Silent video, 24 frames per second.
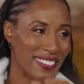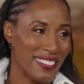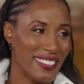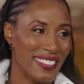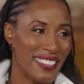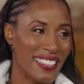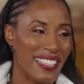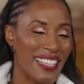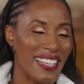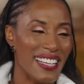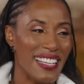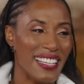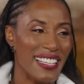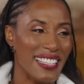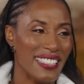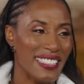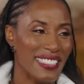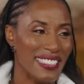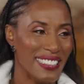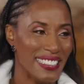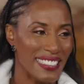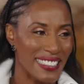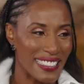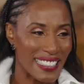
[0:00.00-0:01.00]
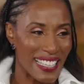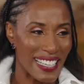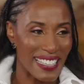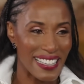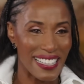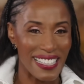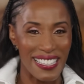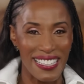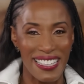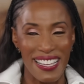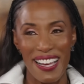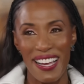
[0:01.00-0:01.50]
jeans and
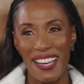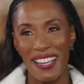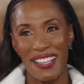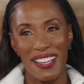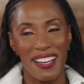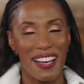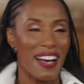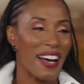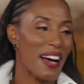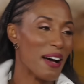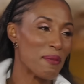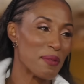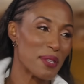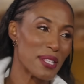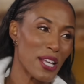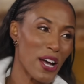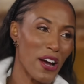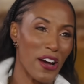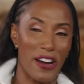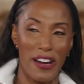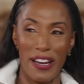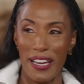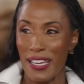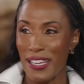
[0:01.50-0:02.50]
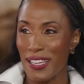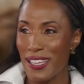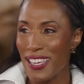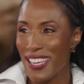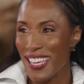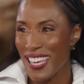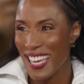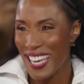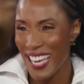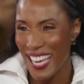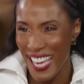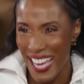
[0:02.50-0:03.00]
stuff that was... I'm sorry. So,
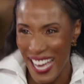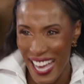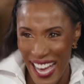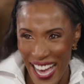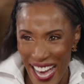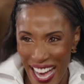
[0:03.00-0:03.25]
yeah,